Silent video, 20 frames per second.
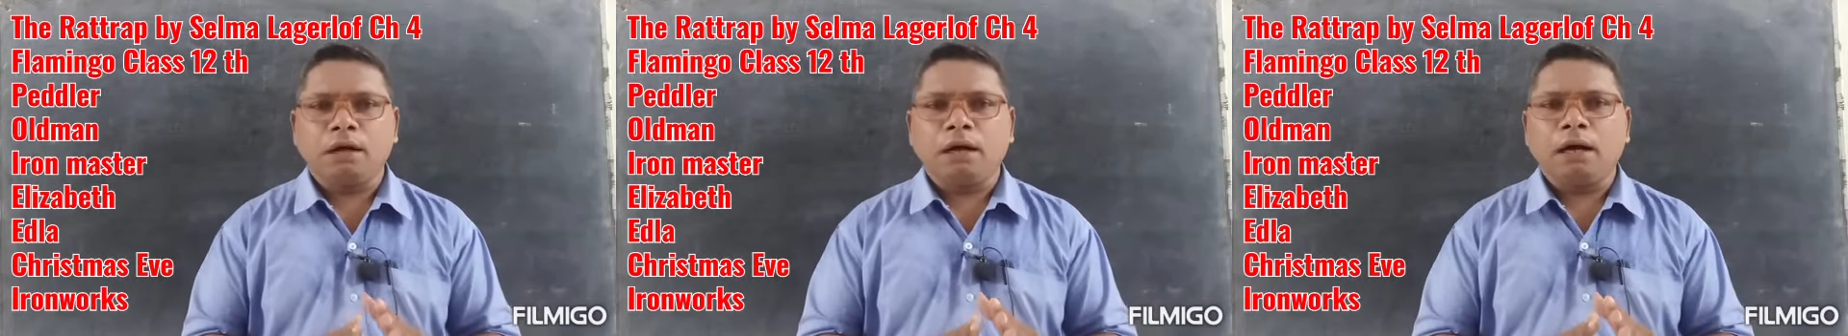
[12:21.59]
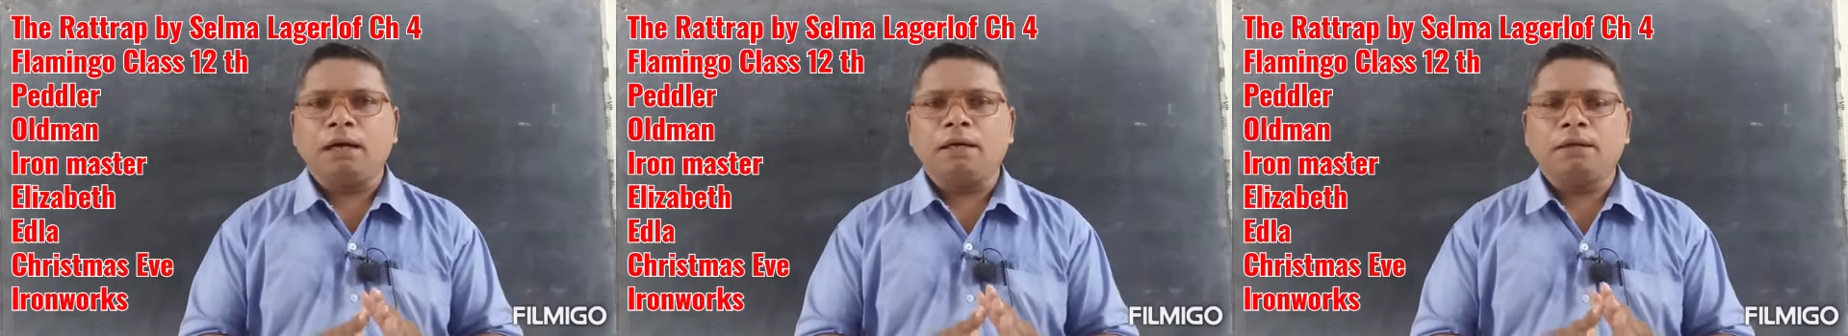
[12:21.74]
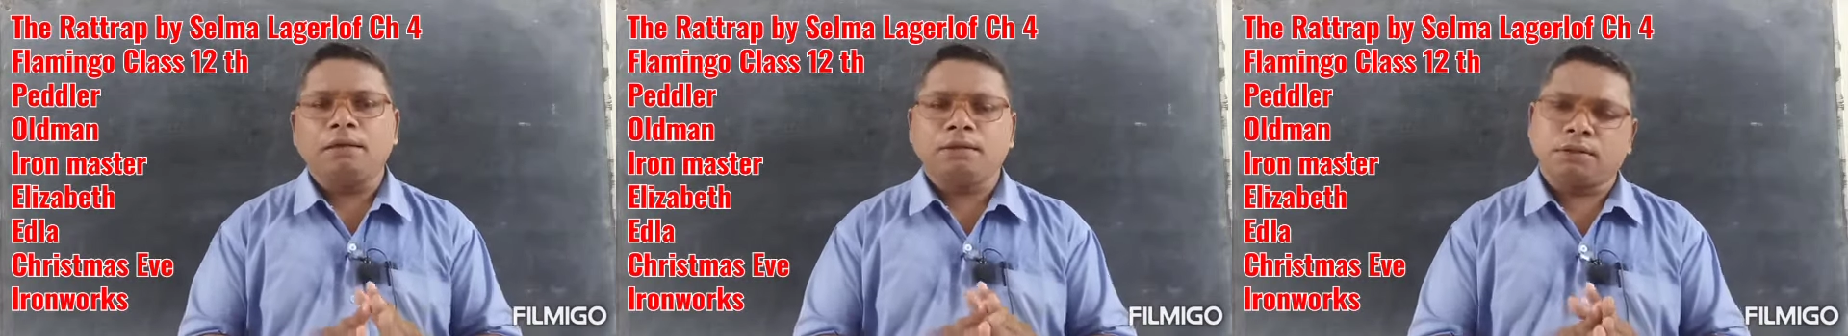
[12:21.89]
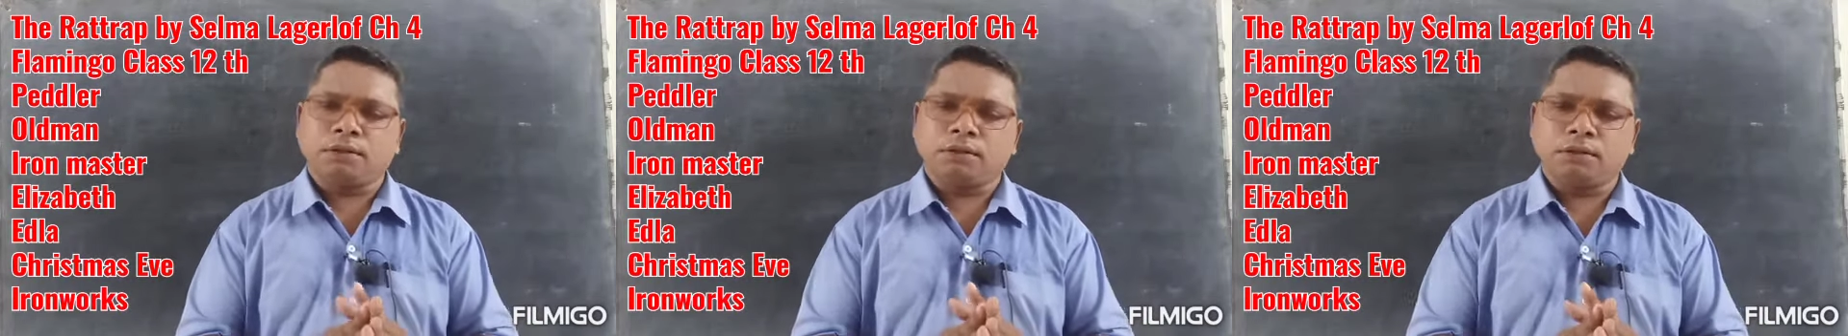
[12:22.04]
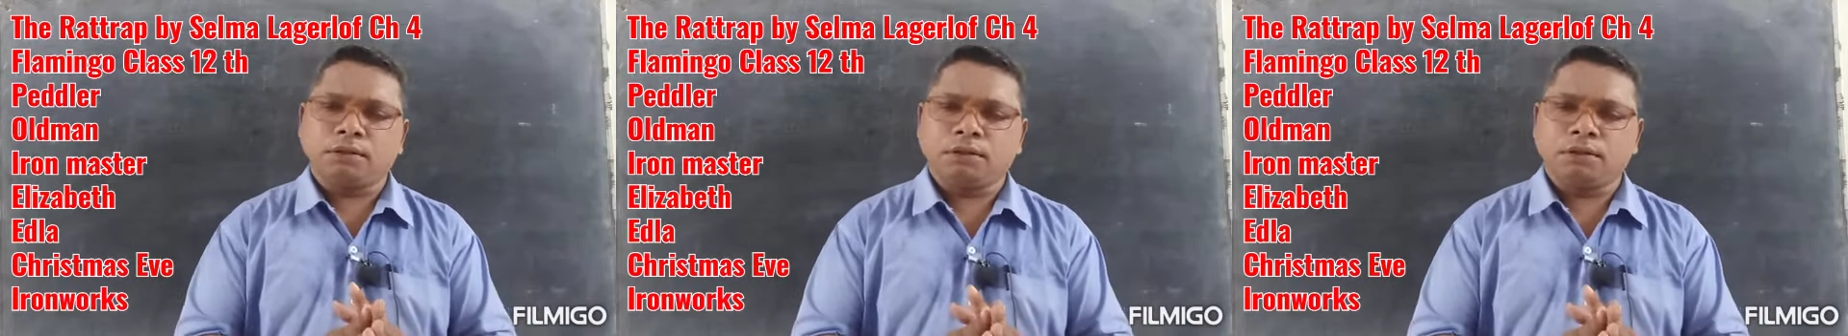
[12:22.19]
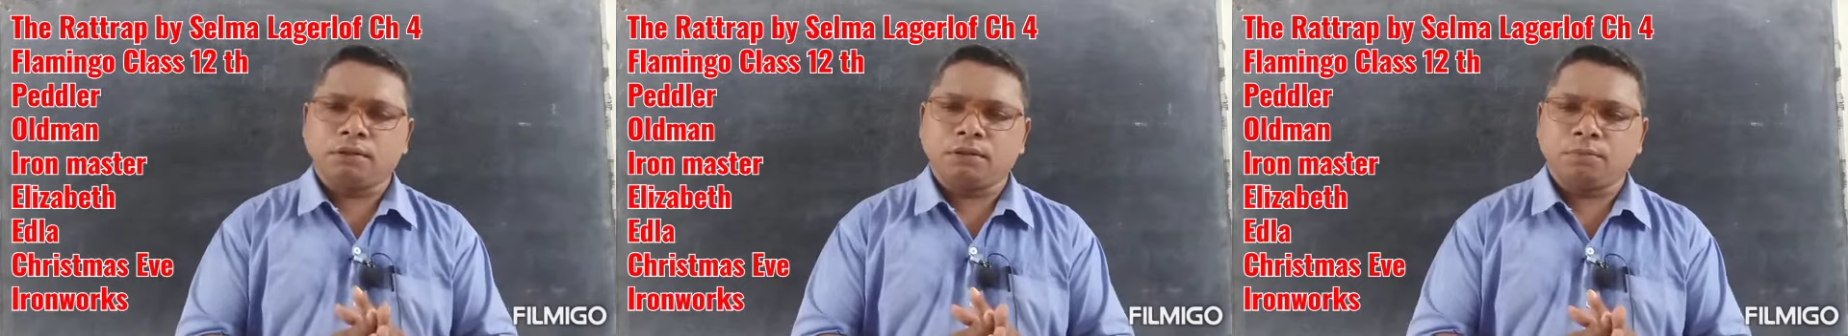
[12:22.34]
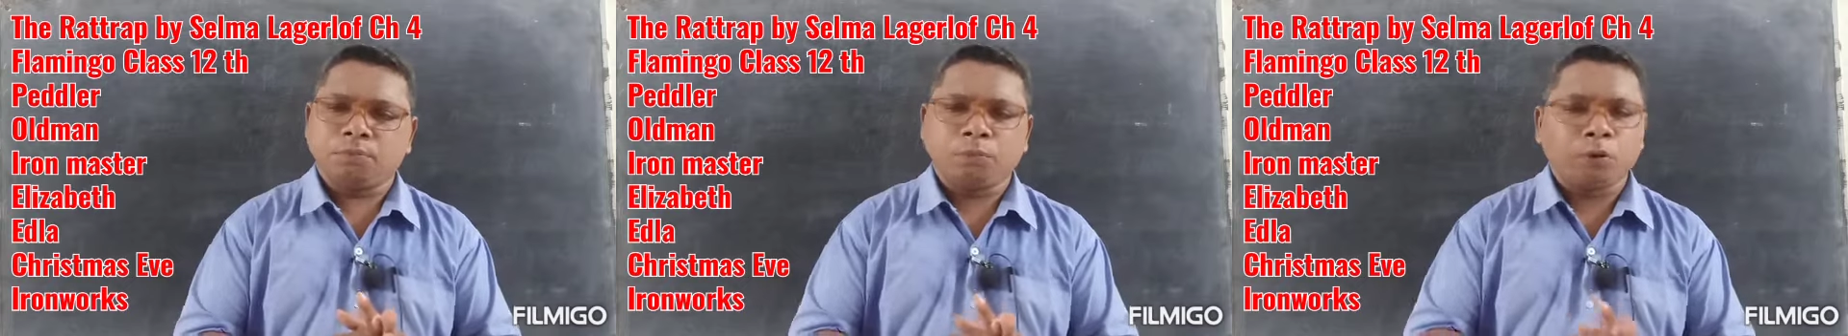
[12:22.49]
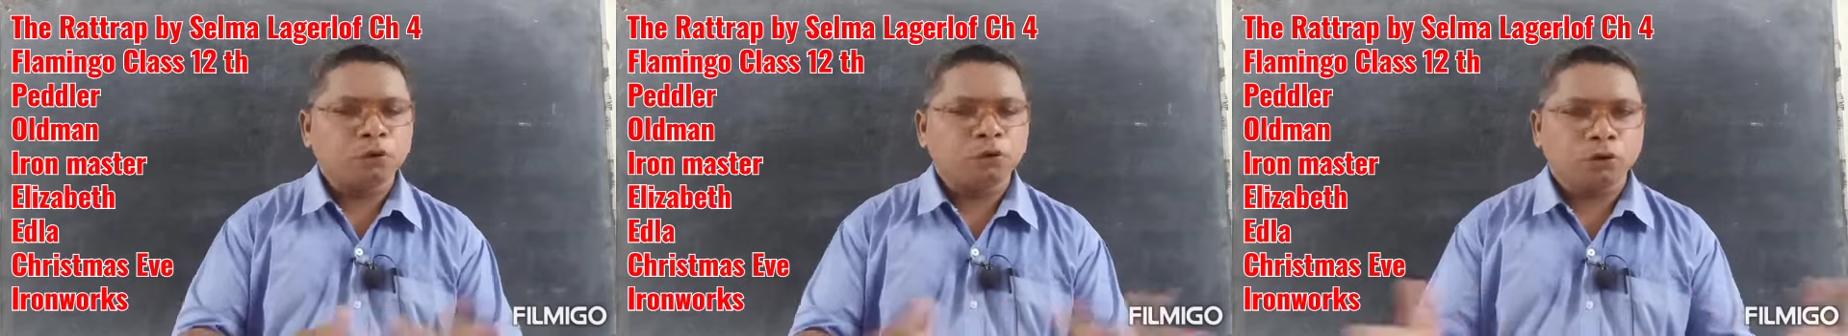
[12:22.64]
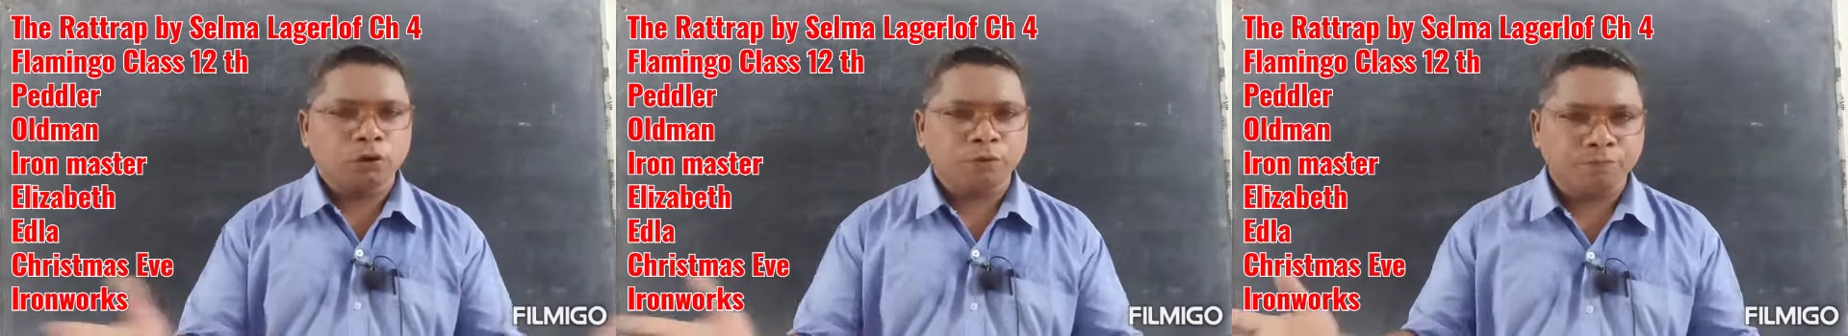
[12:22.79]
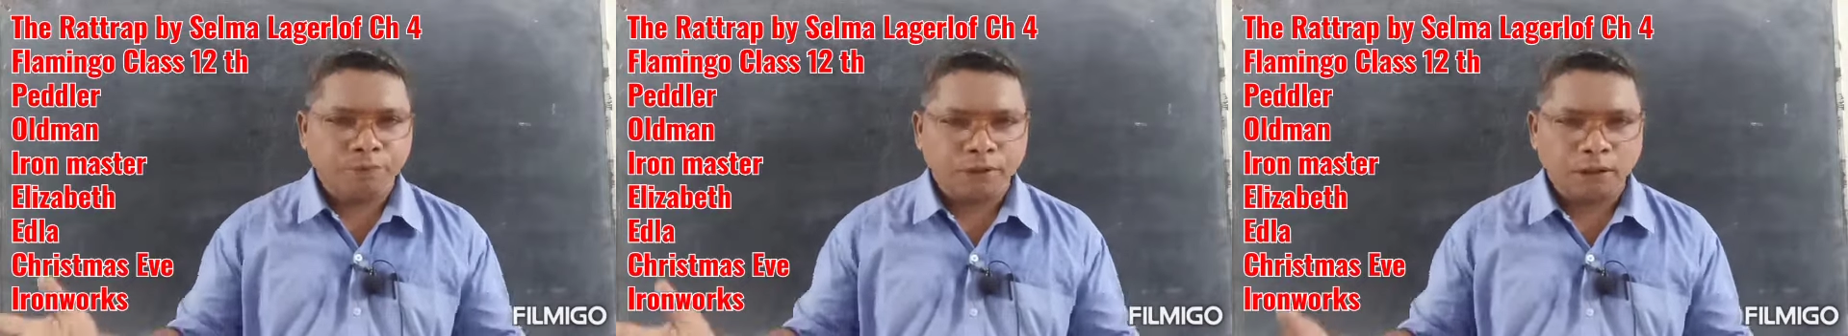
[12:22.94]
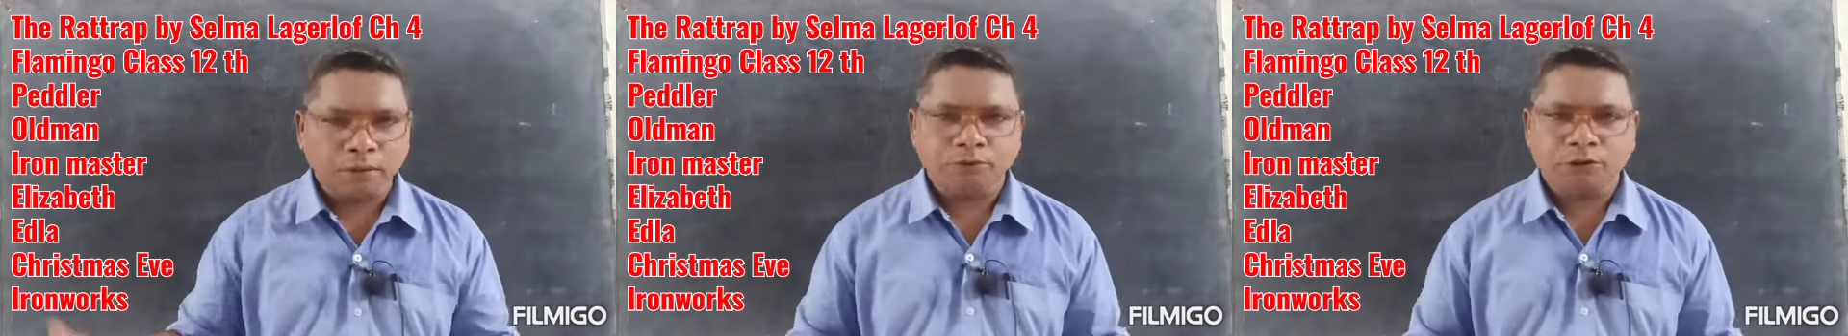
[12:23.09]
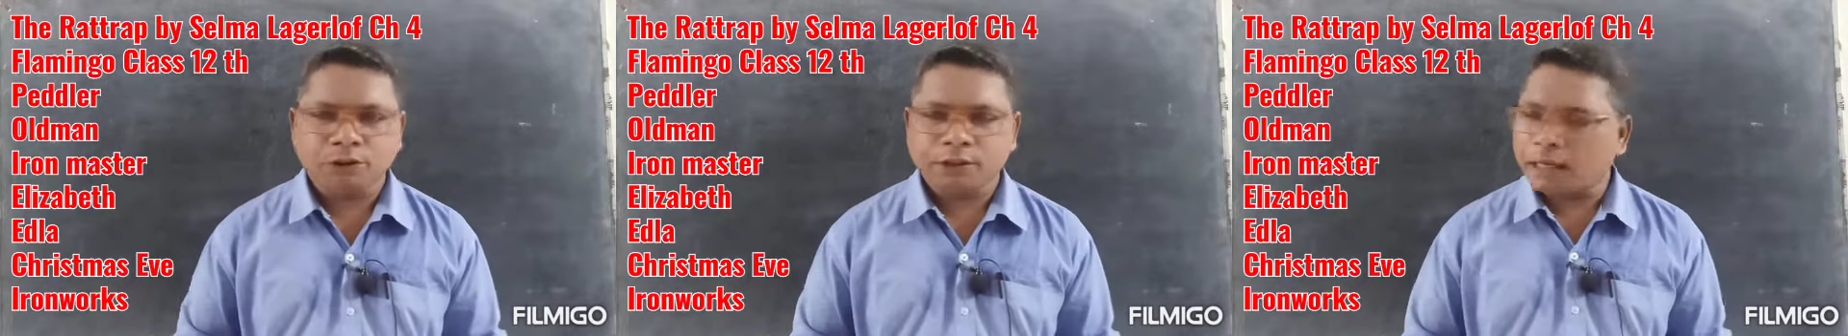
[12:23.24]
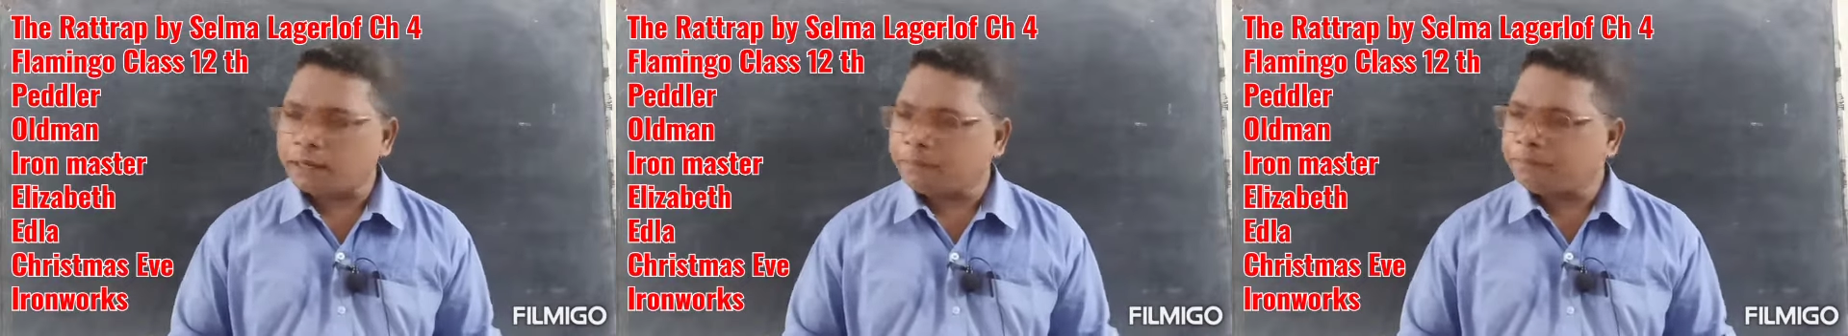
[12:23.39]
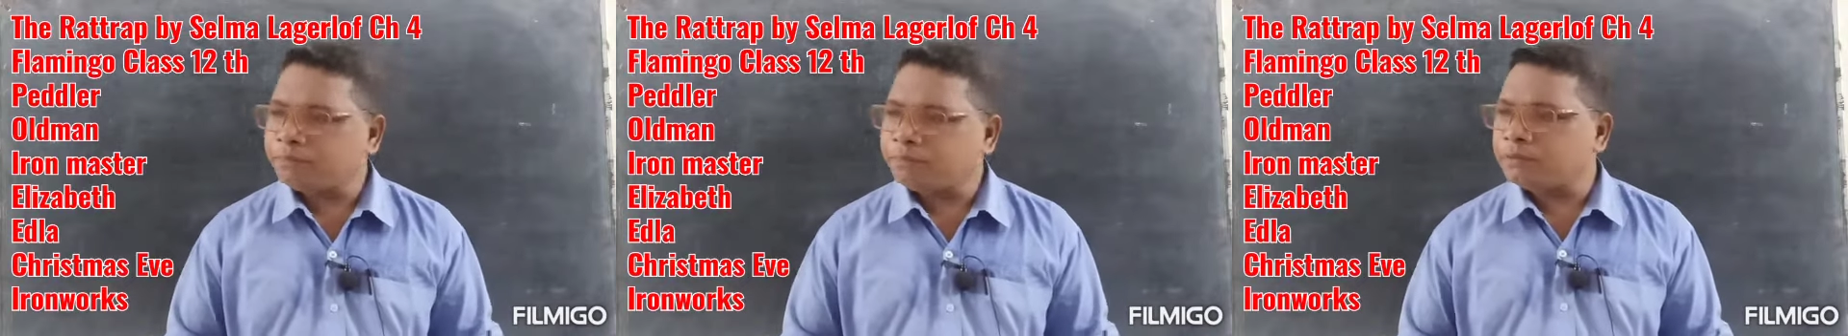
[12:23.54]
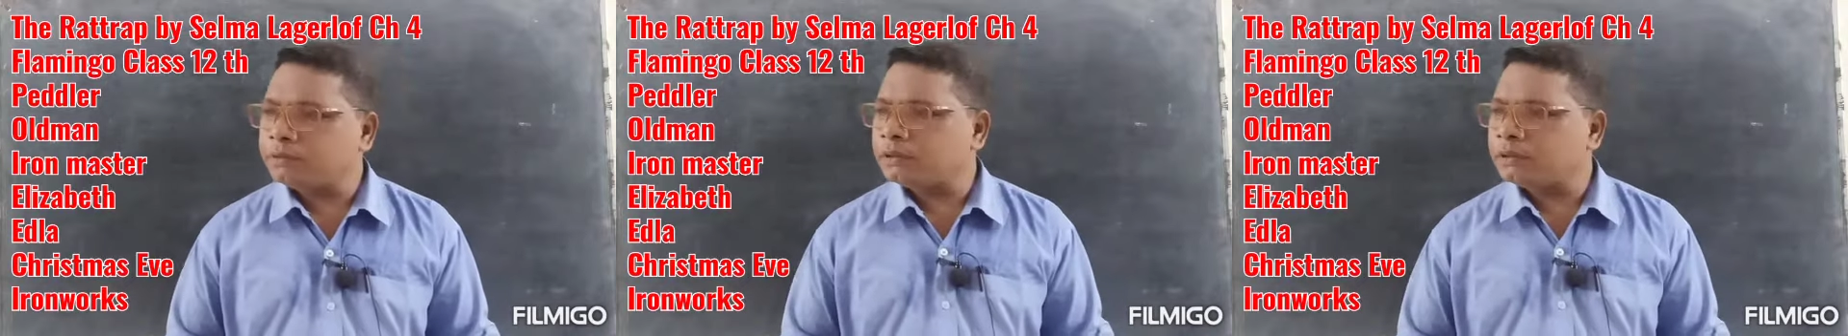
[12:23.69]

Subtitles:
and both of them slept,